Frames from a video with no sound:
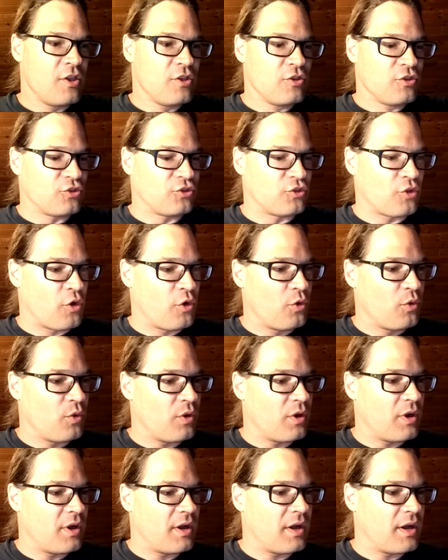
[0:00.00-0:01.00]

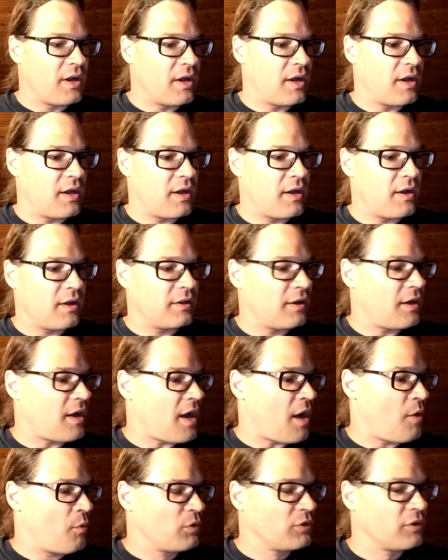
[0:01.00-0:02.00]
So
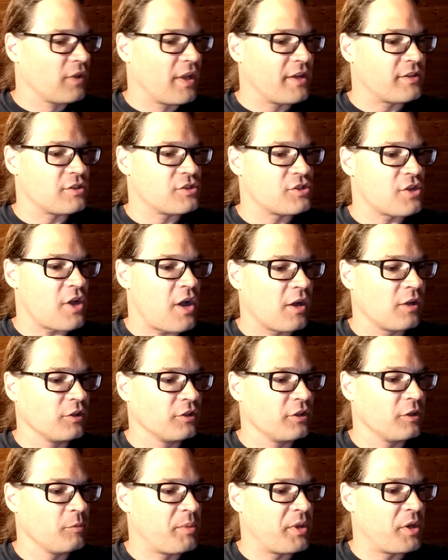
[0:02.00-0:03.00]
I would like to talk a
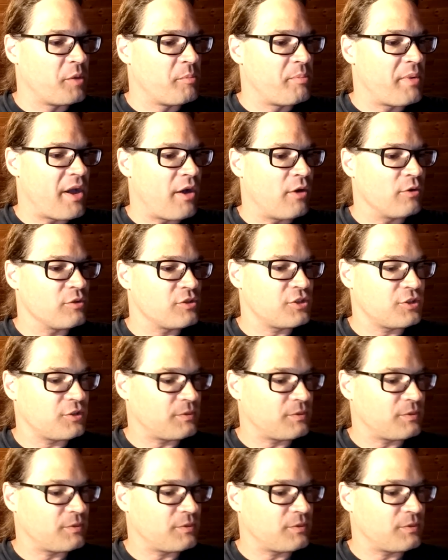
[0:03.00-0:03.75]
little bit about